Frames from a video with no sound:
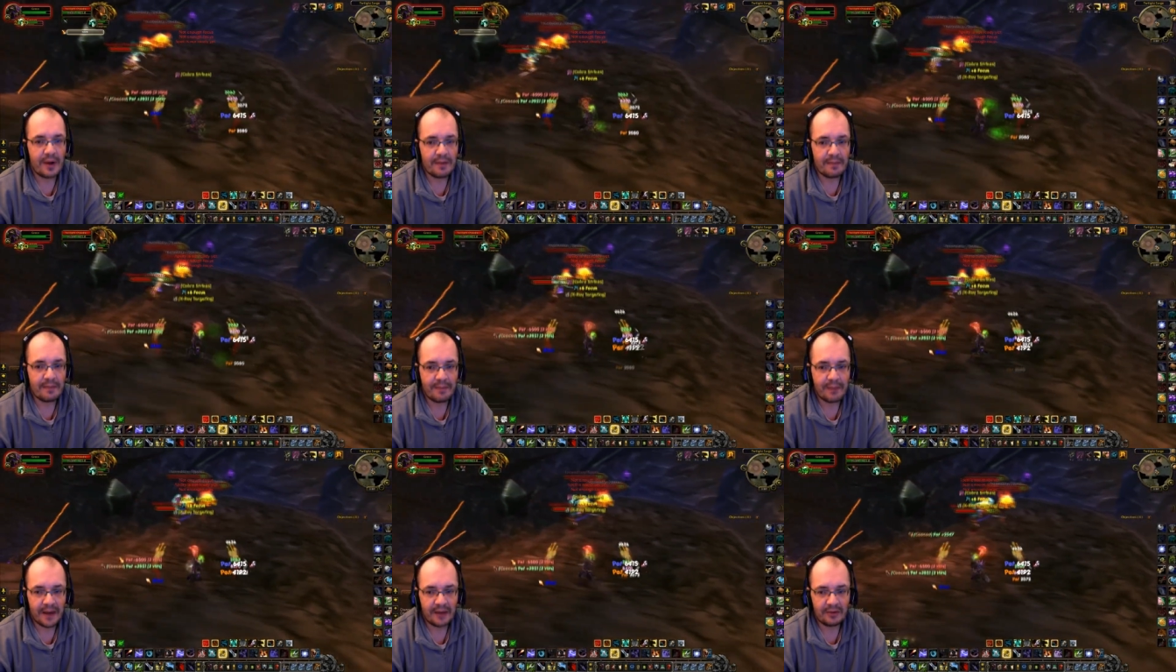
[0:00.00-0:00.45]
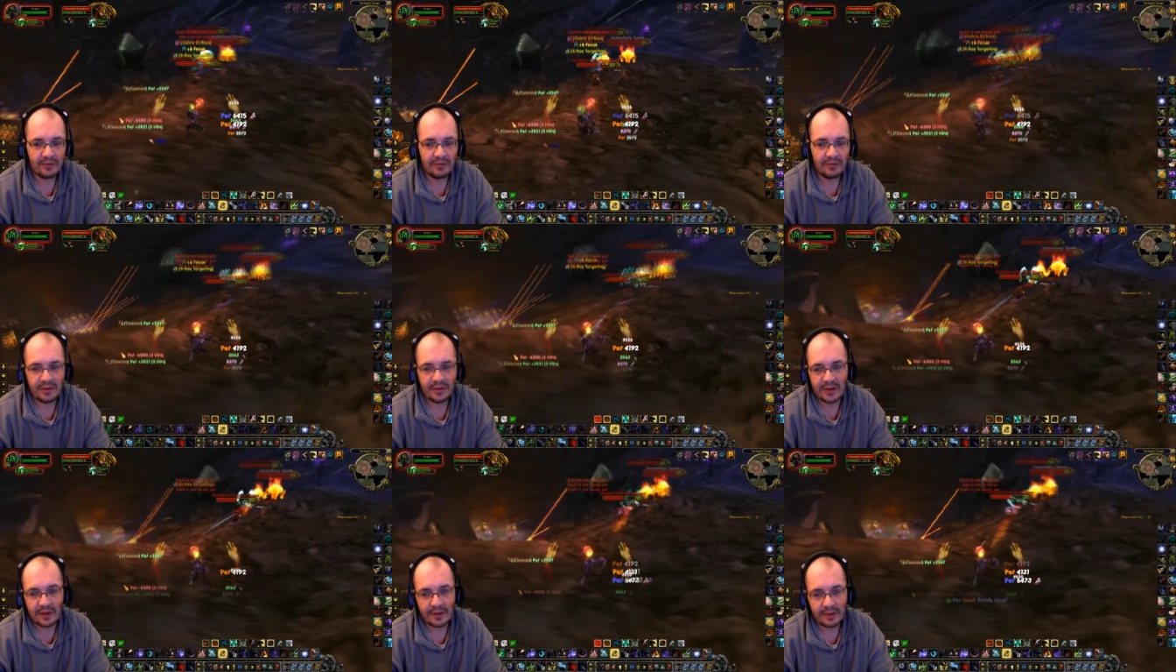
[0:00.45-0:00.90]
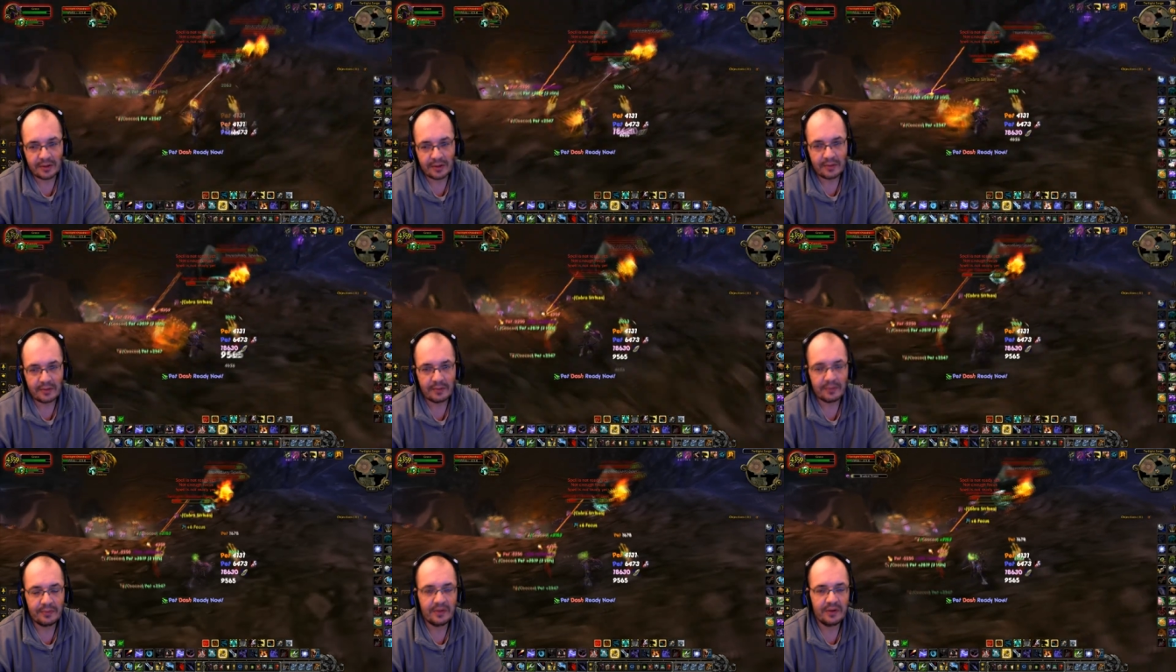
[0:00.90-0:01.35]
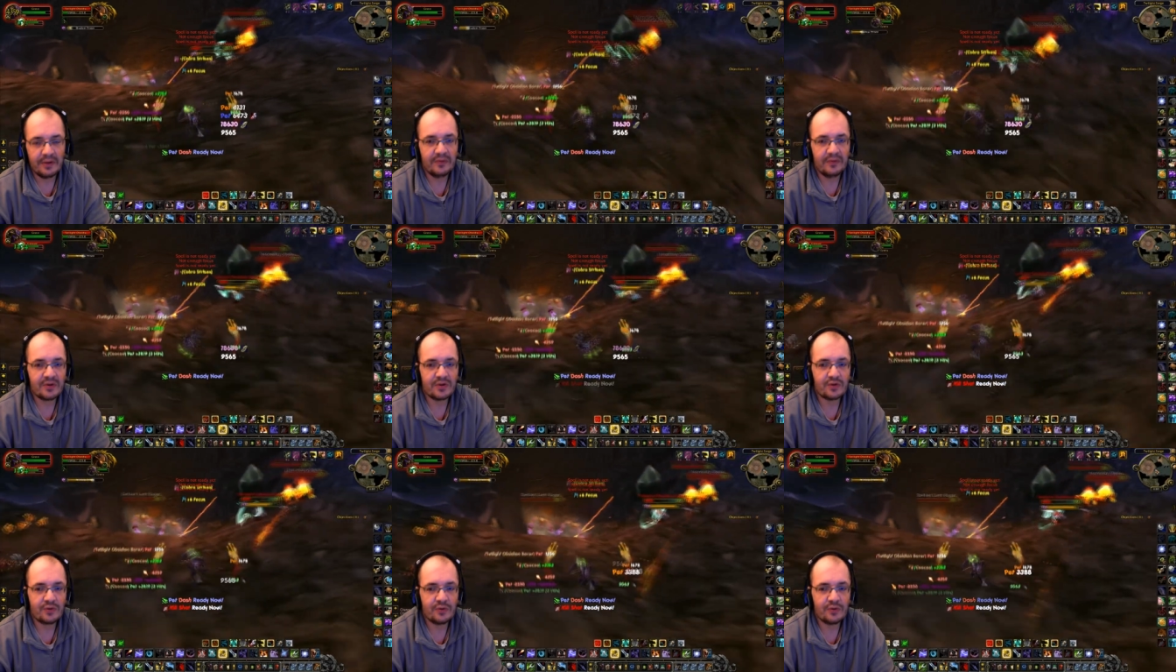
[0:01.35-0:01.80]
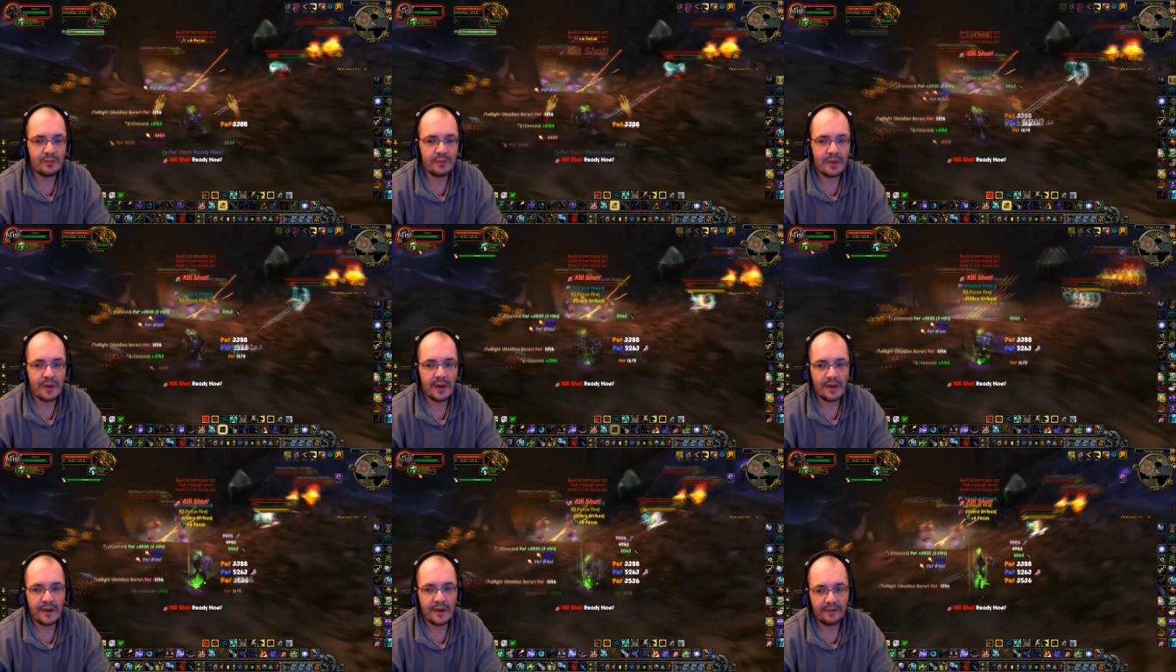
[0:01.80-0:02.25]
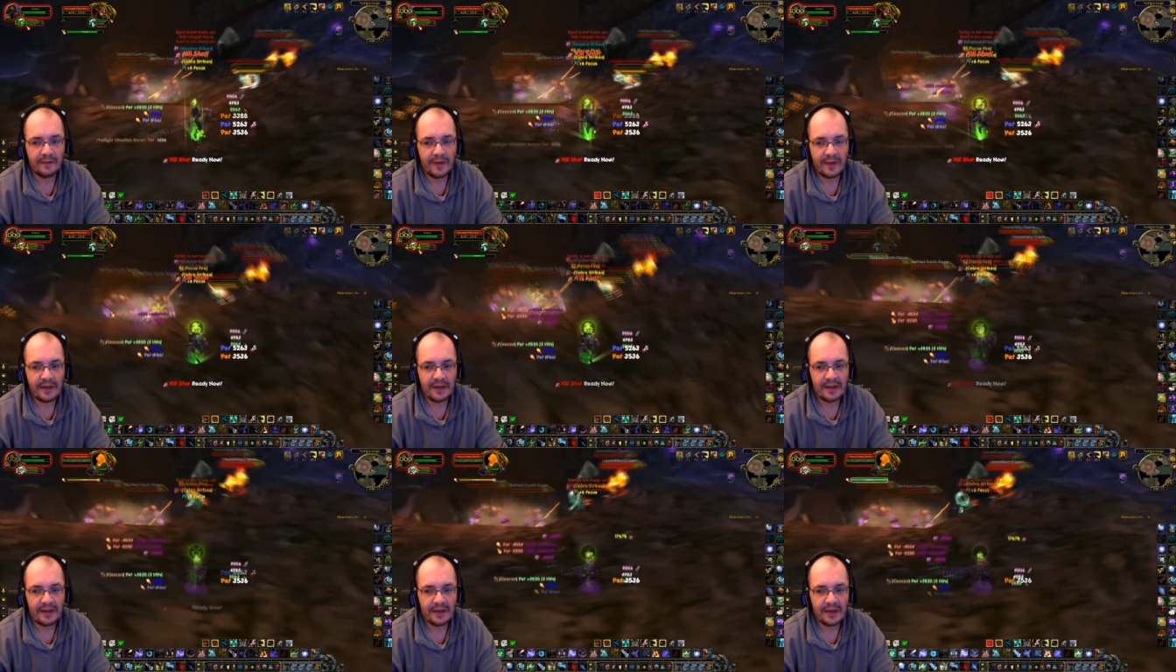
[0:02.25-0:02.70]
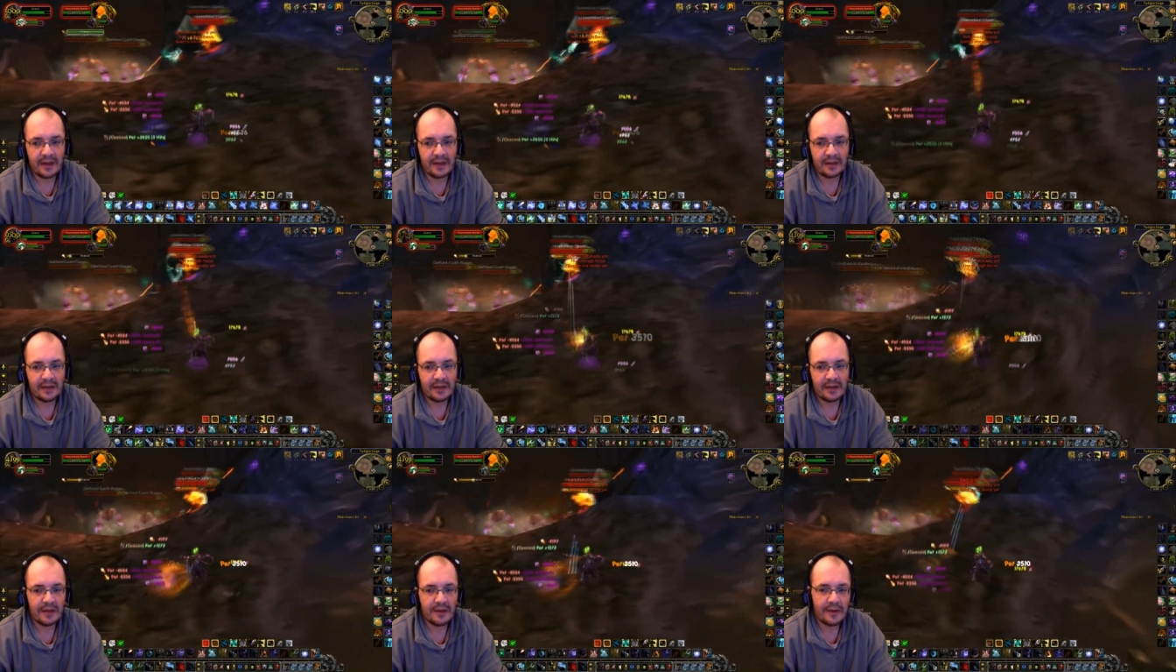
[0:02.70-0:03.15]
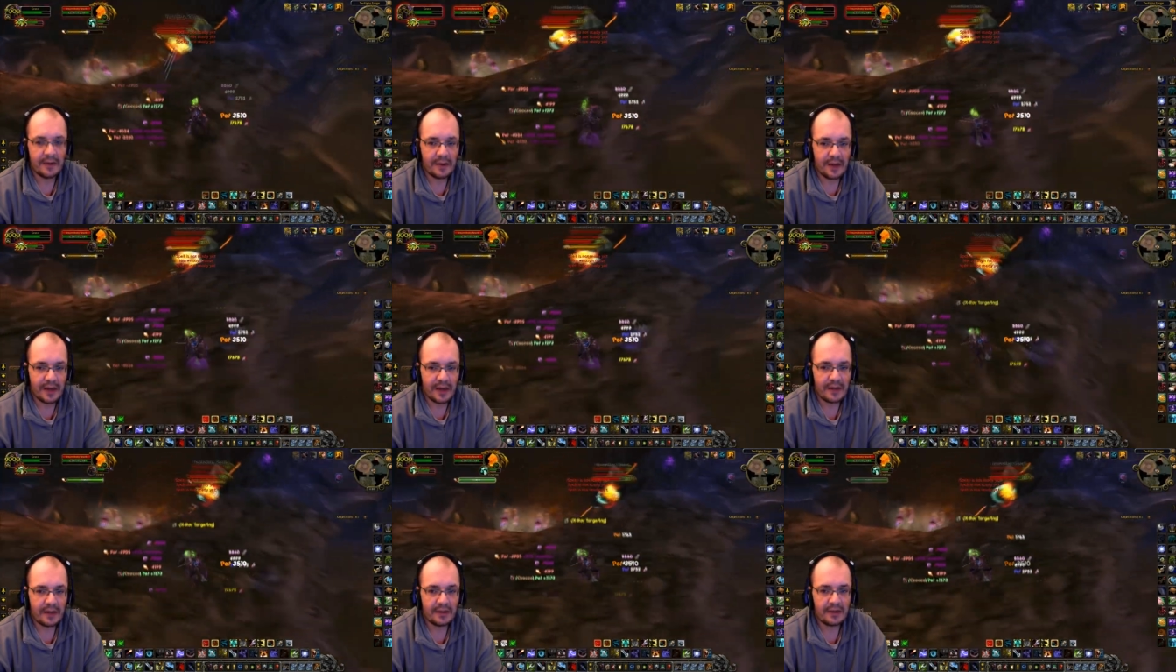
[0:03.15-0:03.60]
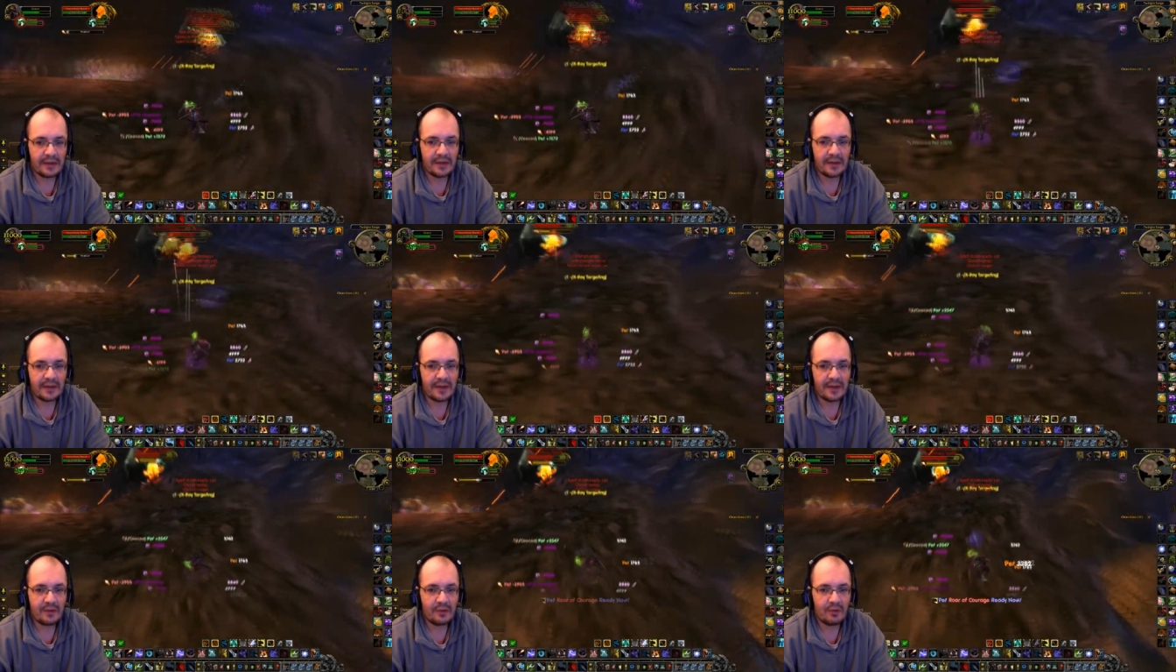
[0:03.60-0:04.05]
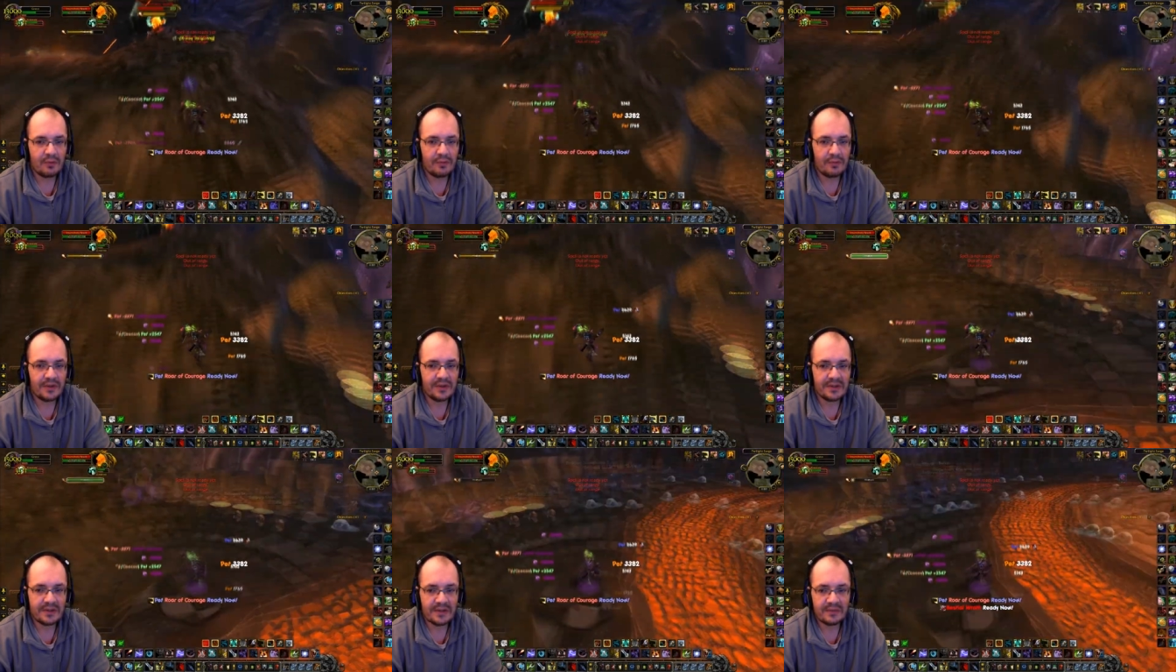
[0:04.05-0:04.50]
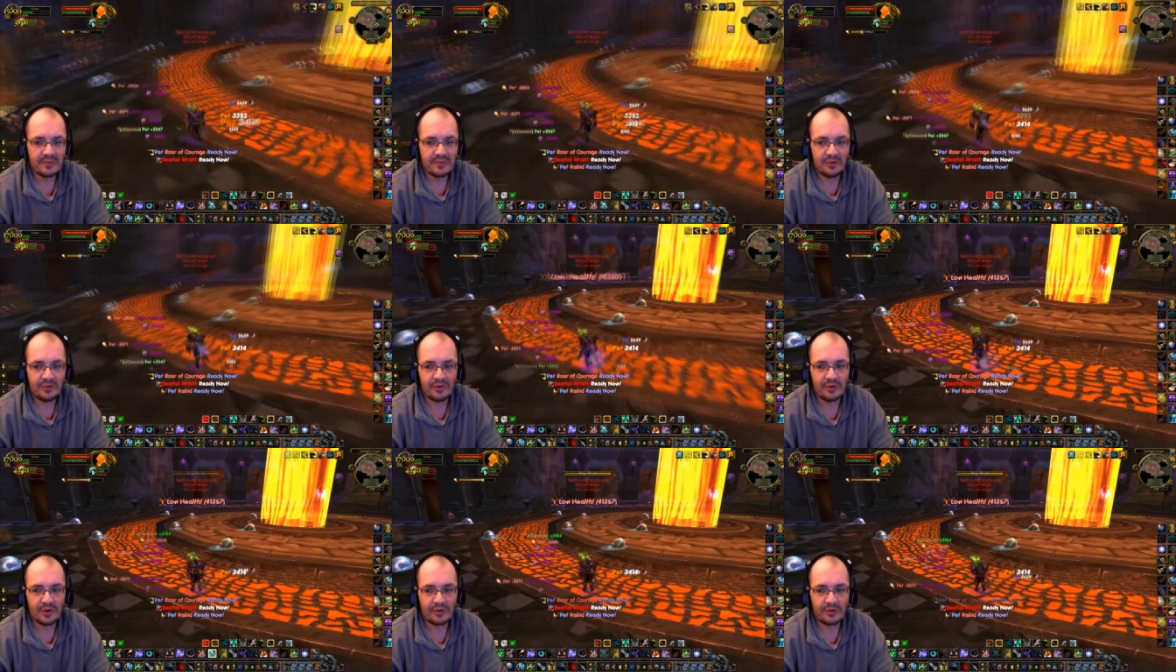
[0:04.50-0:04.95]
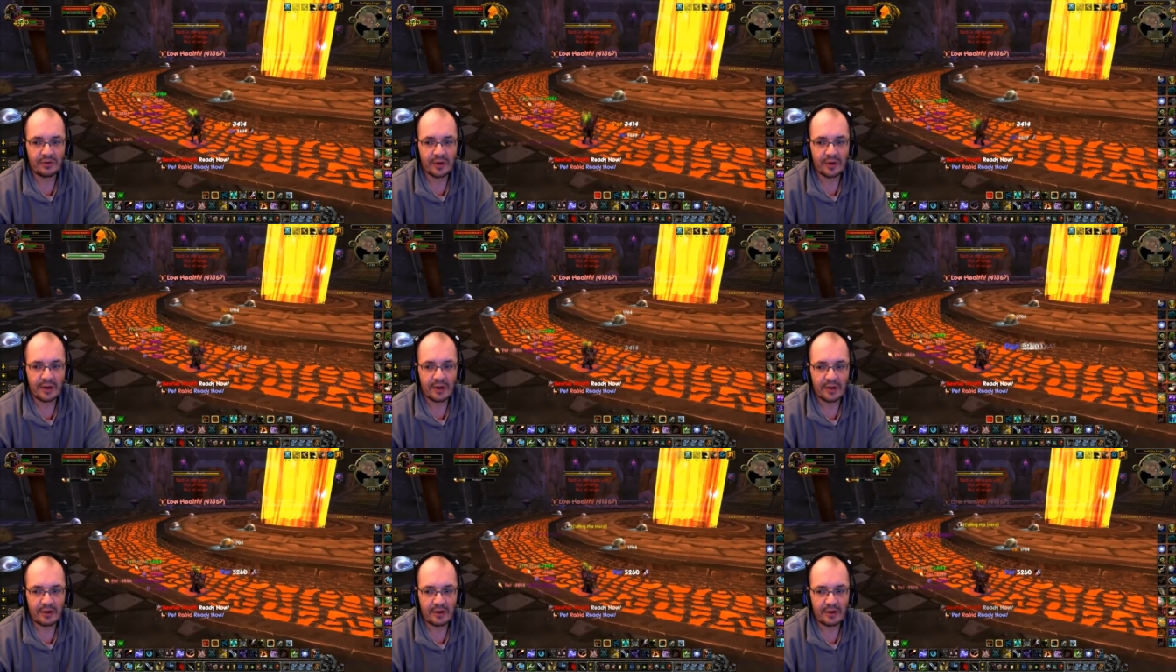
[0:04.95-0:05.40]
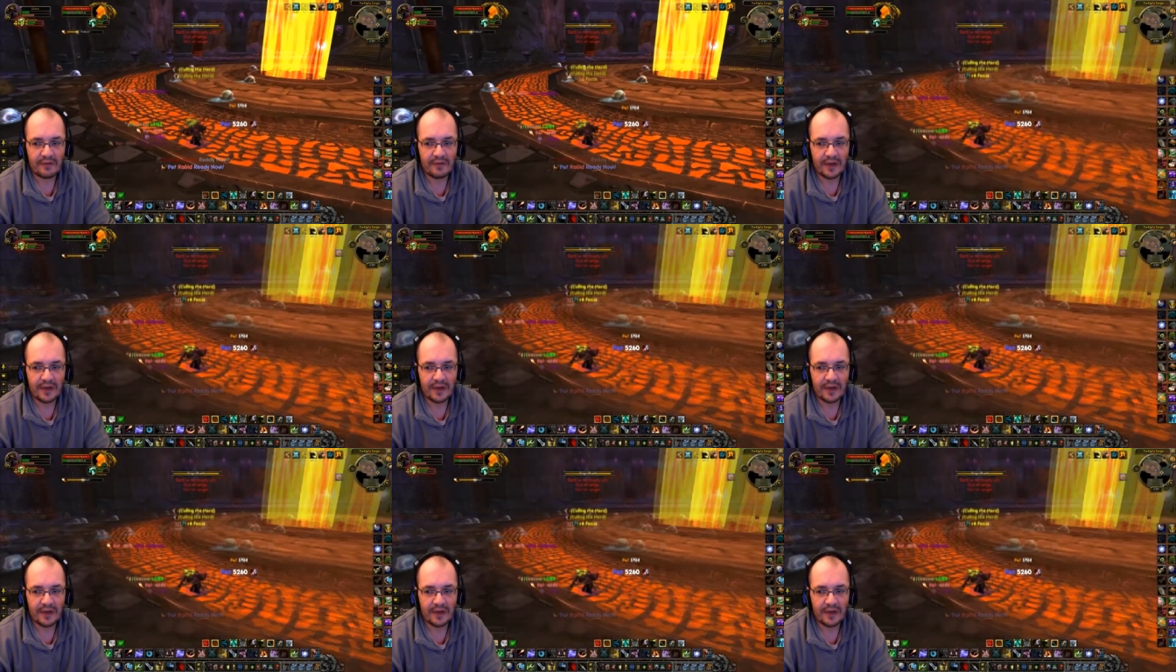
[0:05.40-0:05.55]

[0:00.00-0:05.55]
run back to the previous room, feint death, and that normally seems to do the trick.